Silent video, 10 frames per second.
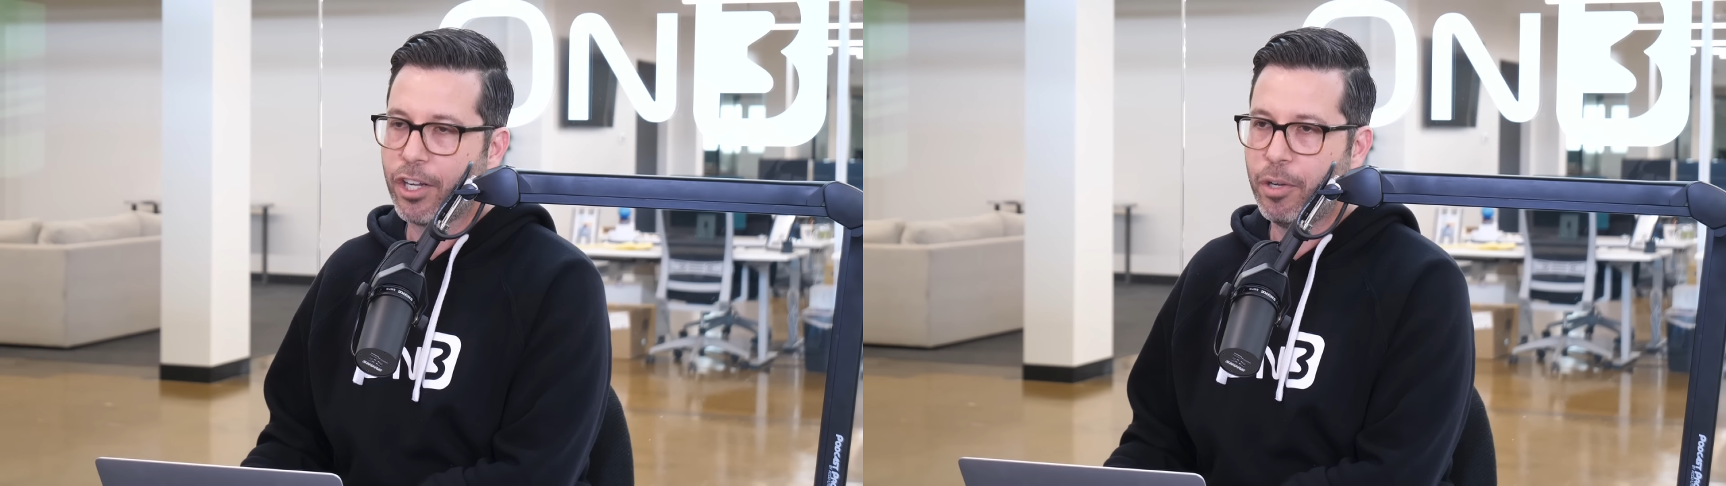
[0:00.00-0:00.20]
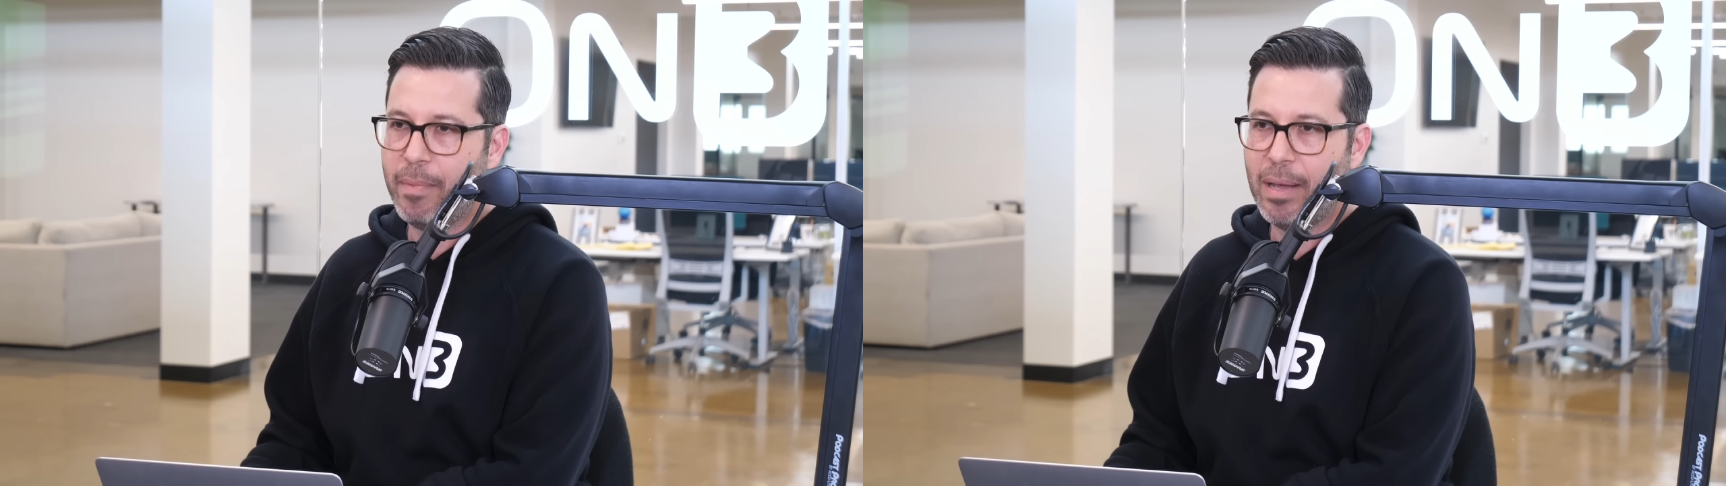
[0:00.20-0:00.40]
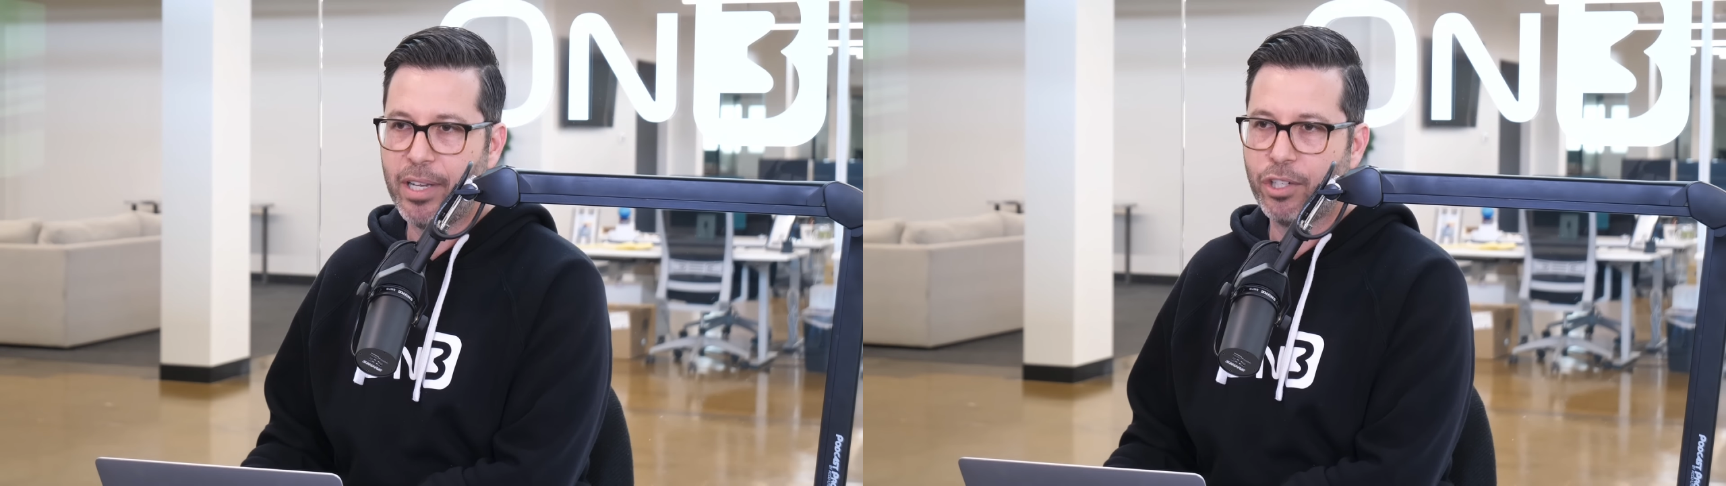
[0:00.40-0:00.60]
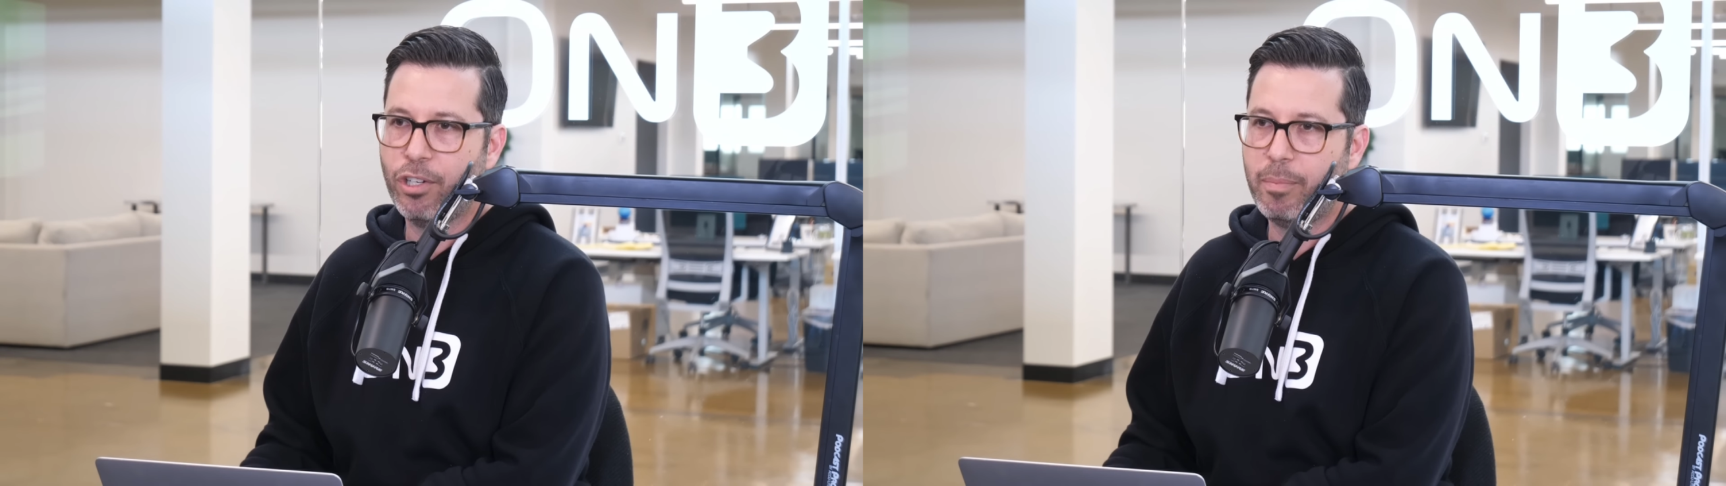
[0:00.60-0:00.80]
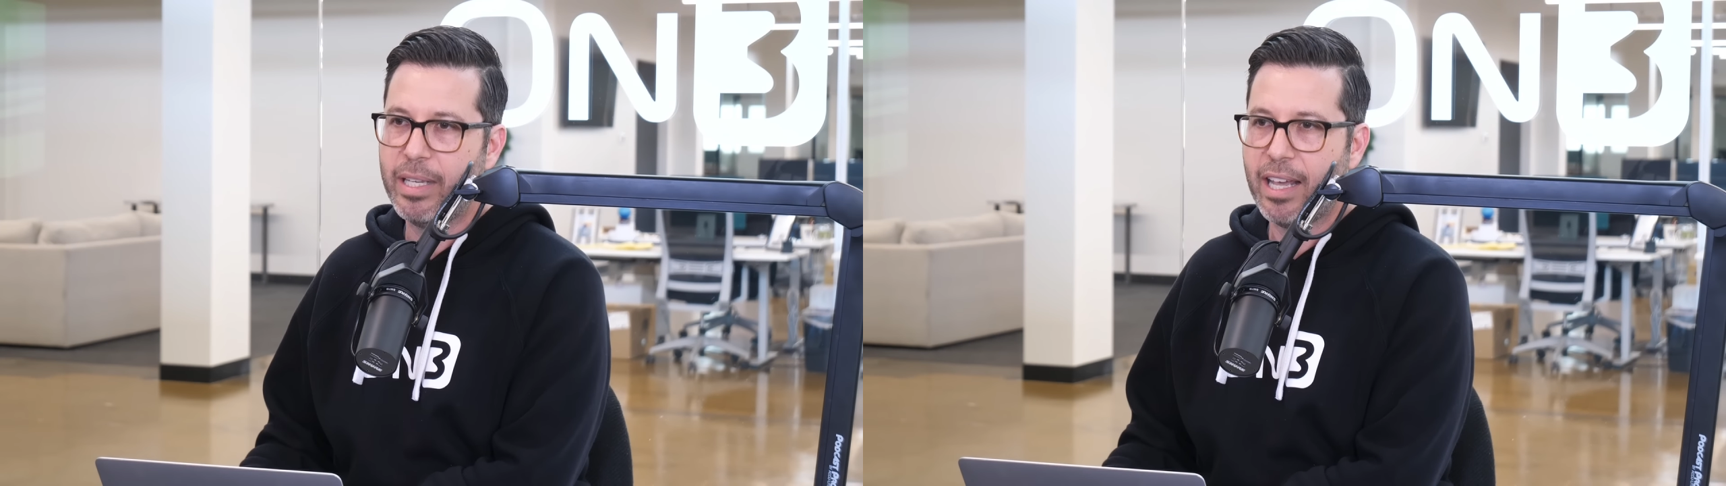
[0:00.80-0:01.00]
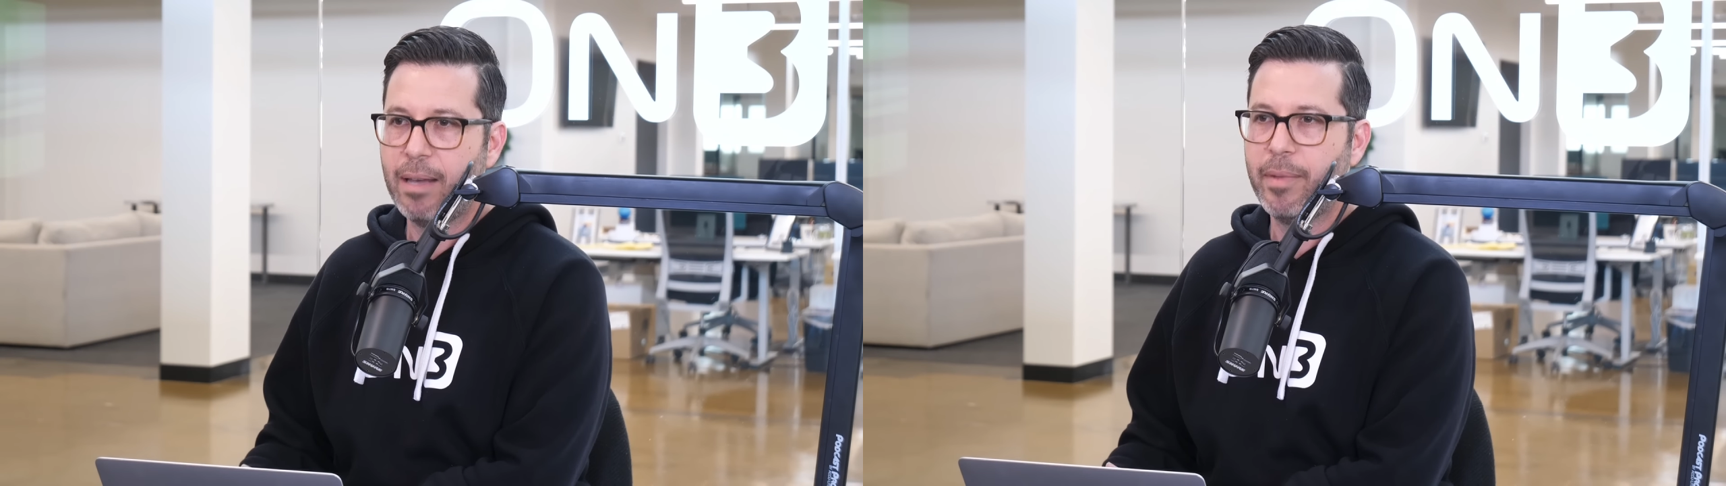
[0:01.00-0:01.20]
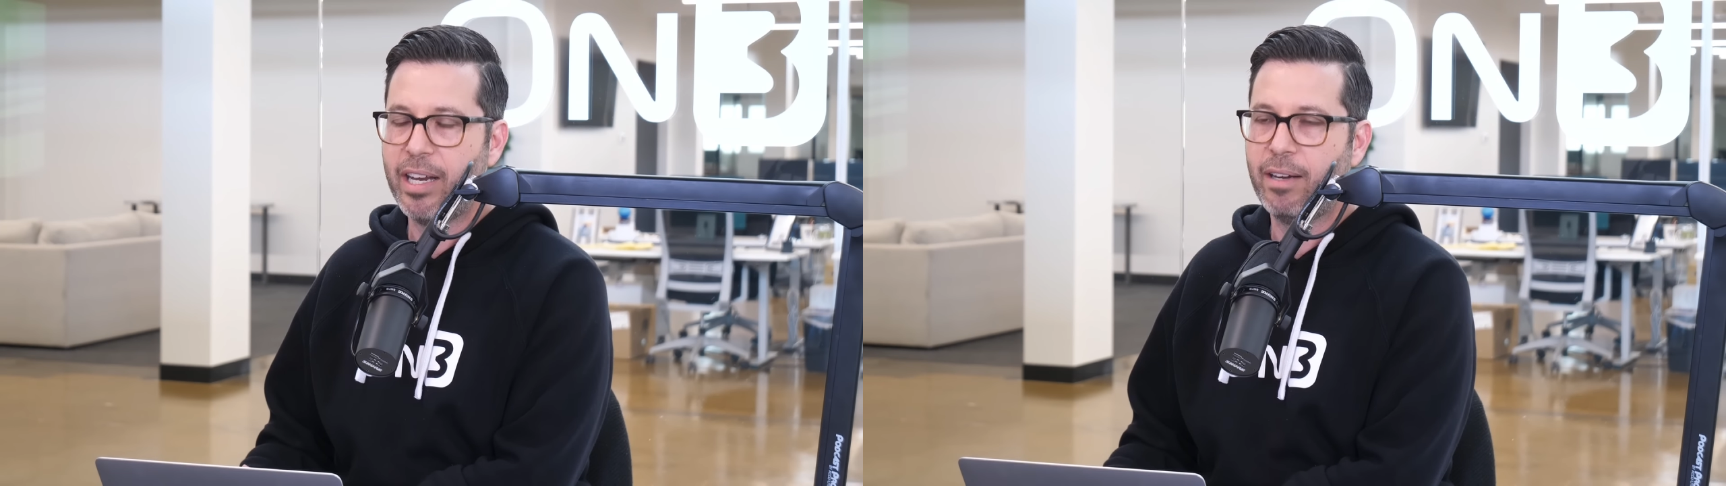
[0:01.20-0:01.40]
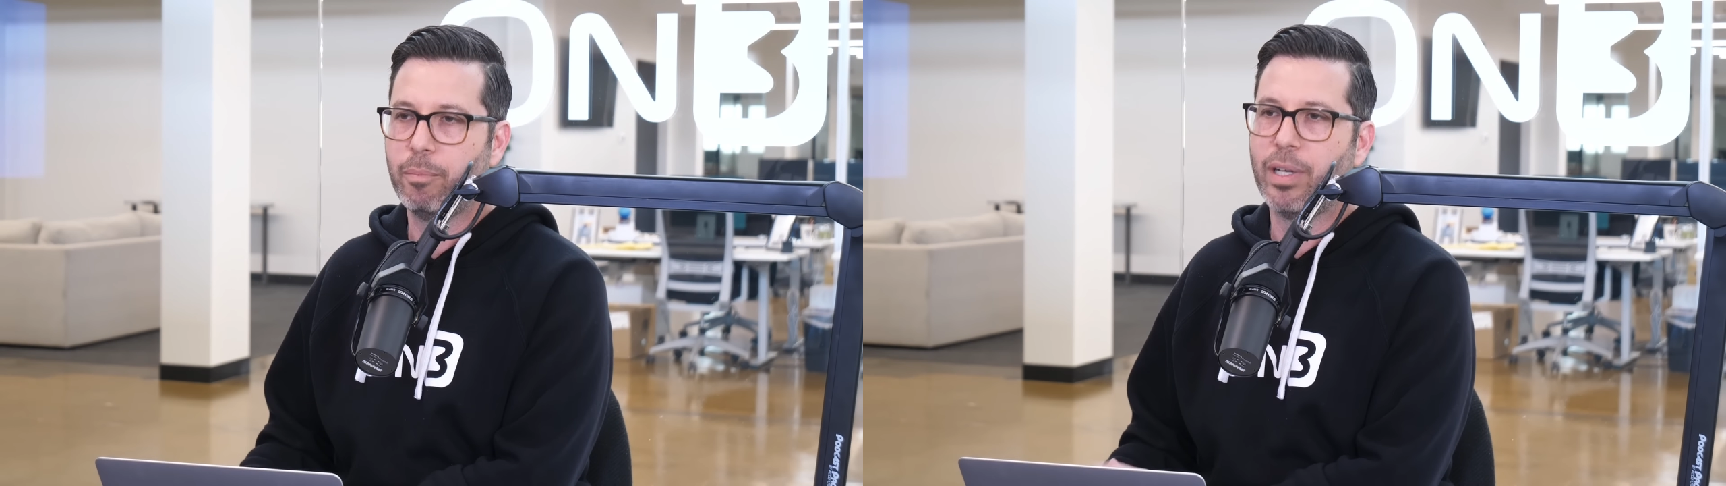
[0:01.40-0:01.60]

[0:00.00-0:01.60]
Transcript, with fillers: commitment could be imminent,